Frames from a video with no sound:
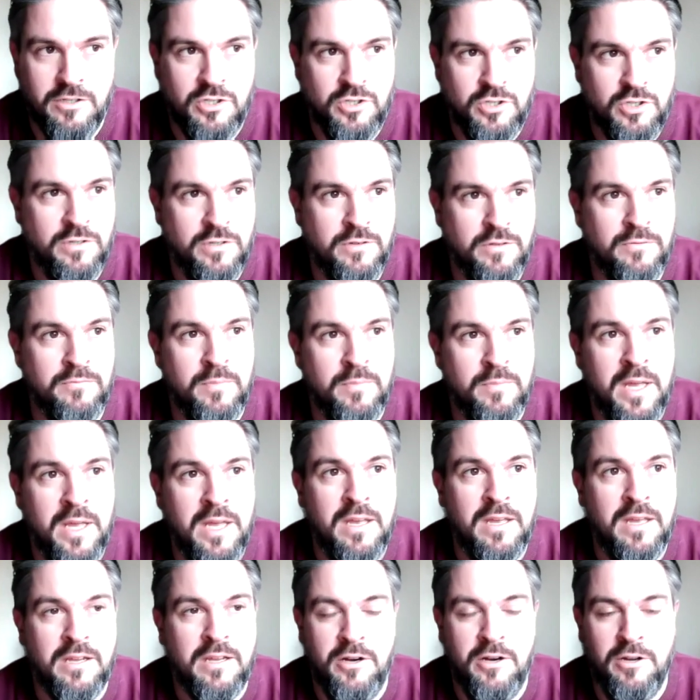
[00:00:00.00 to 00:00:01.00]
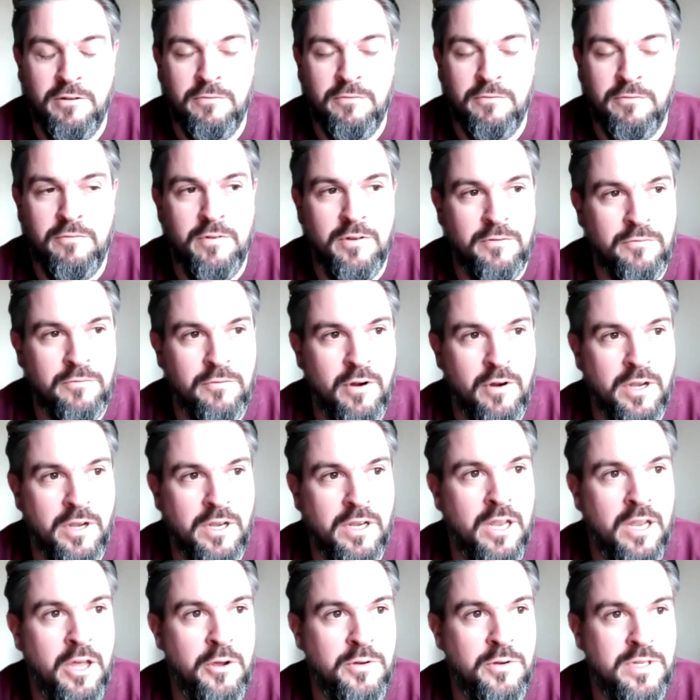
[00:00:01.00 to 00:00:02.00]
should have kind of front
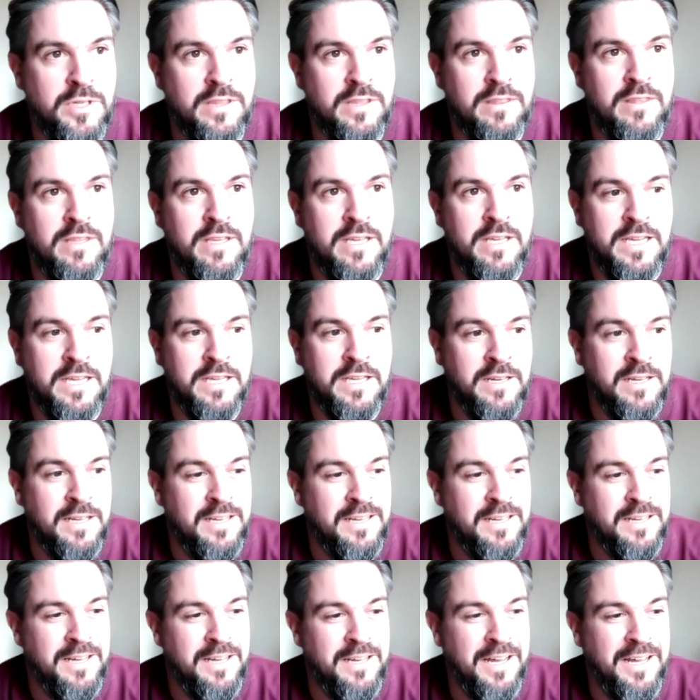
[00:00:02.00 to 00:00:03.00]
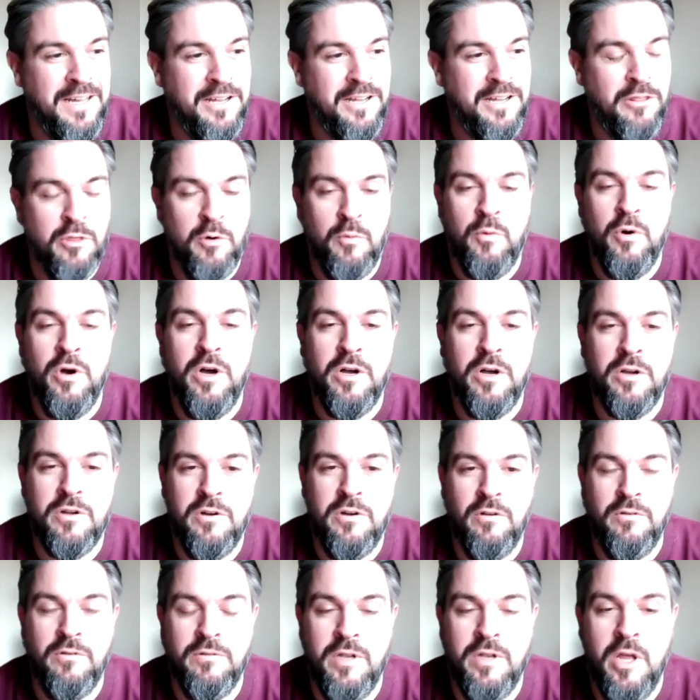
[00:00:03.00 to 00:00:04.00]
loaded the work
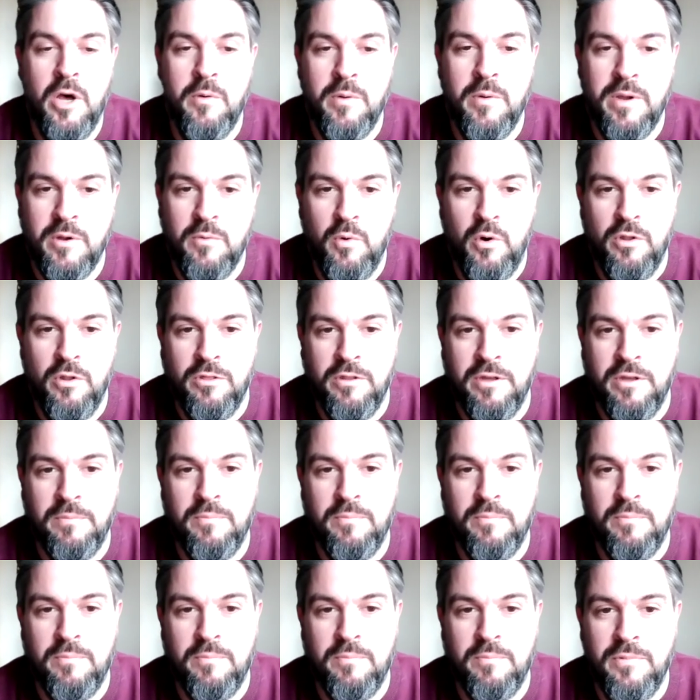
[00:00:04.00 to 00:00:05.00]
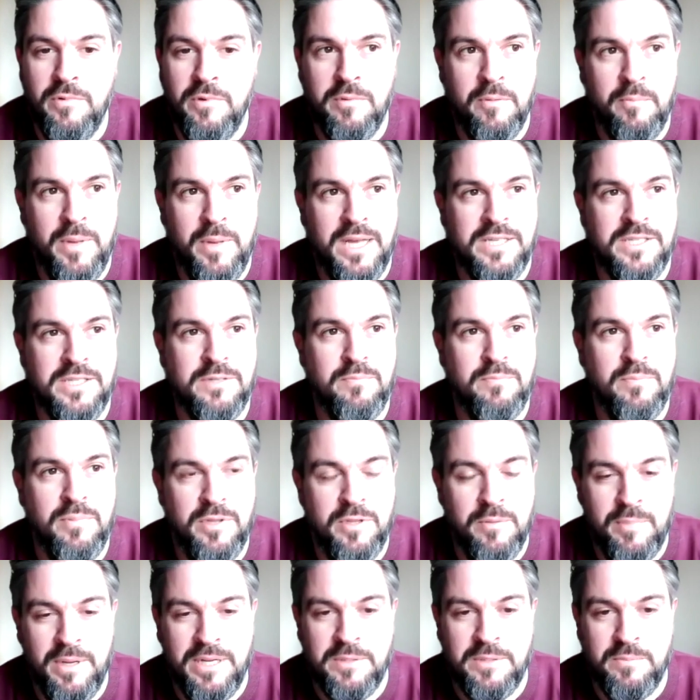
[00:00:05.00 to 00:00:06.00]
on knowing what the
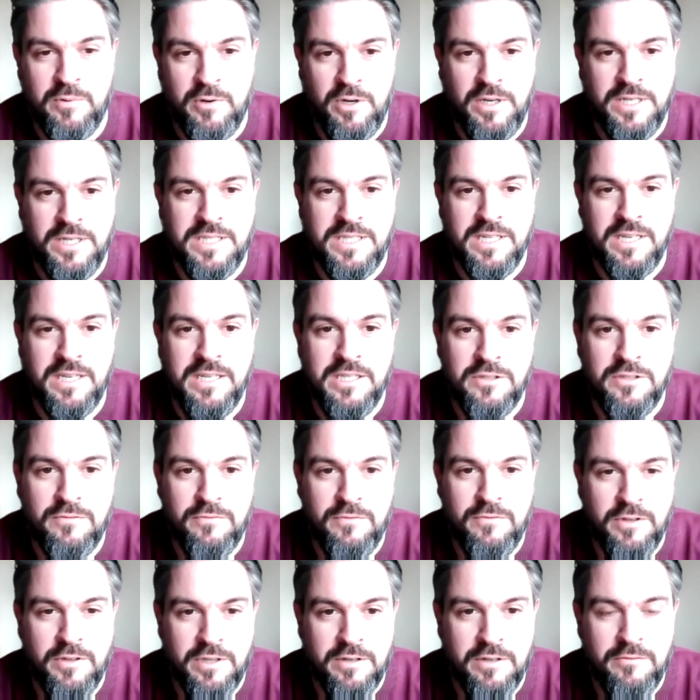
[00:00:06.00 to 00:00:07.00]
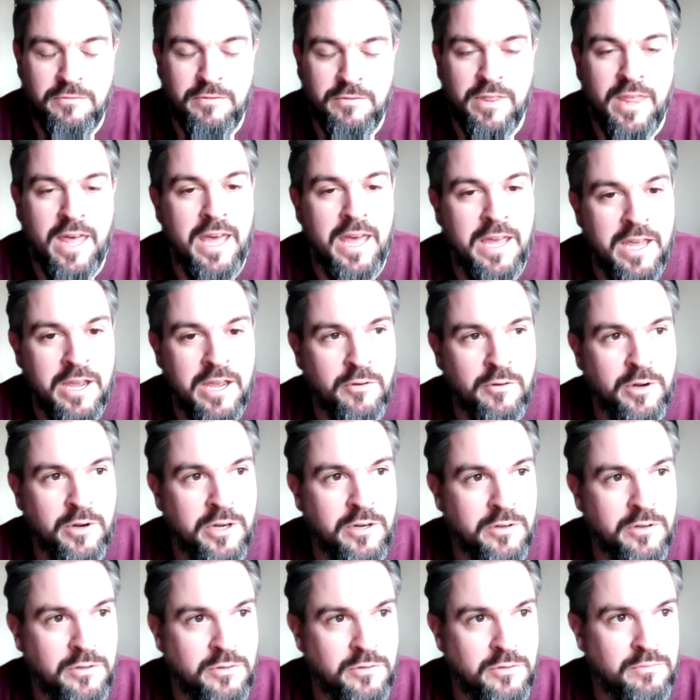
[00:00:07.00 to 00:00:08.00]
best pricing is for that
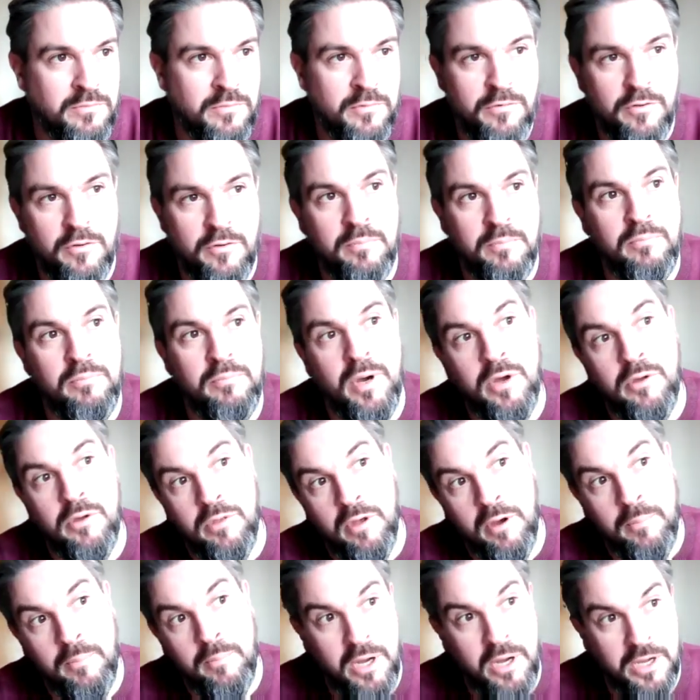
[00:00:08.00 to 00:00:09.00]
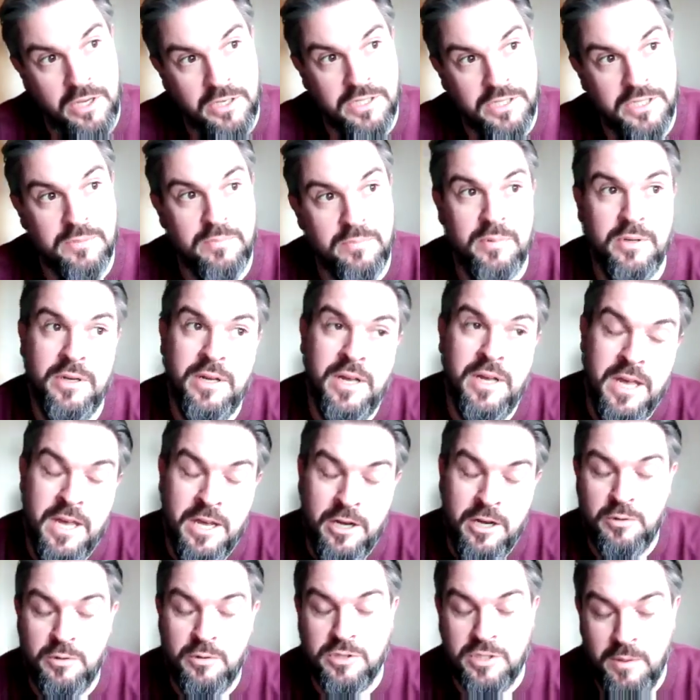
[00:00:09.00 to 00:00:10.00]
area, and from both our partners, but
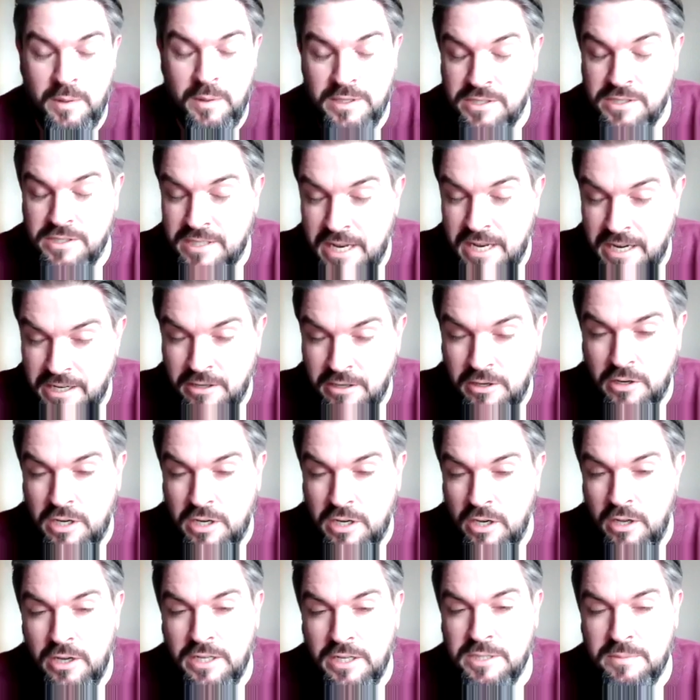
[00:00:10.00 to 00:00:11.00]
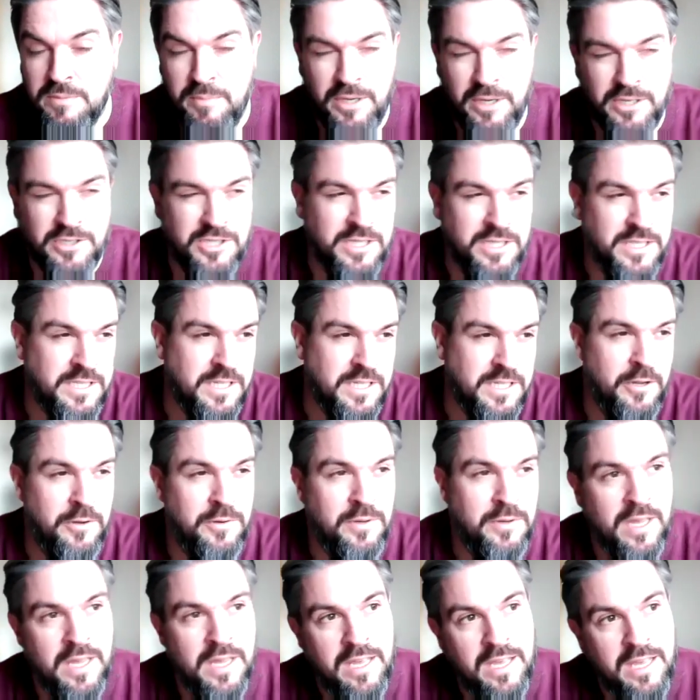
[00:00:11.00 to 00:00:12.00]
also understanding our clients' budget. So
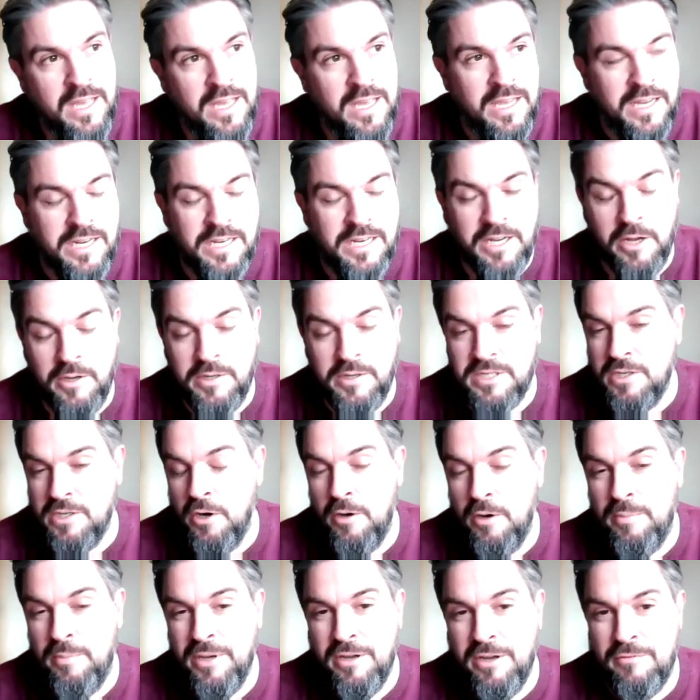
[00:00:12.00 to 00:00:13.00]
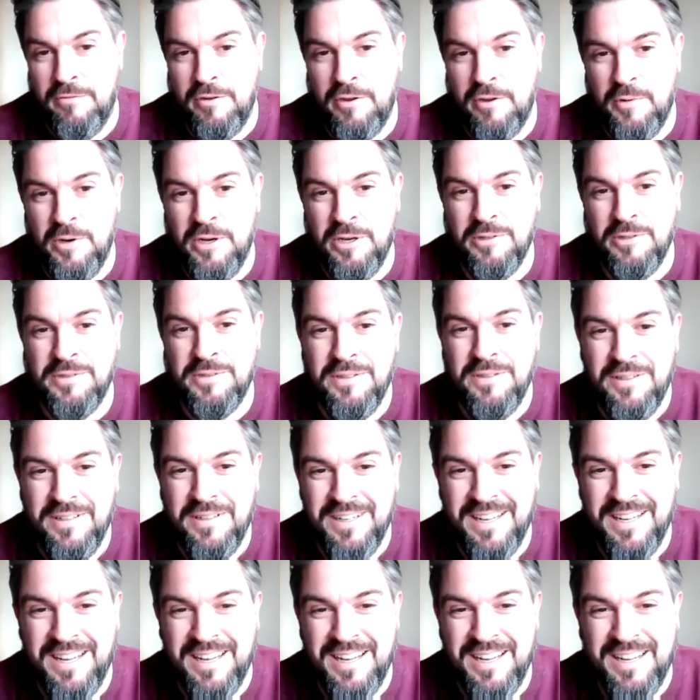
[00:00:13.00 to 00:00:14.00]
it's not a perfect world,
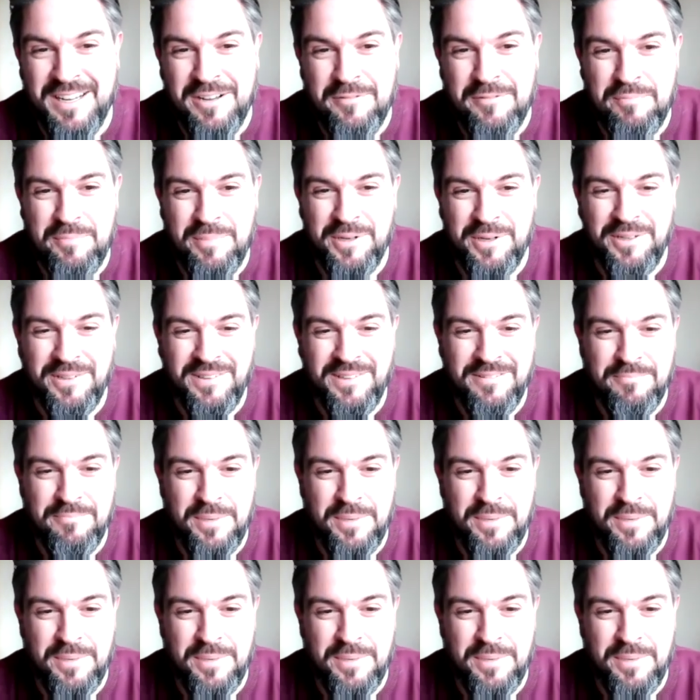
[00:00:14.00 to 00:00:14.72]
but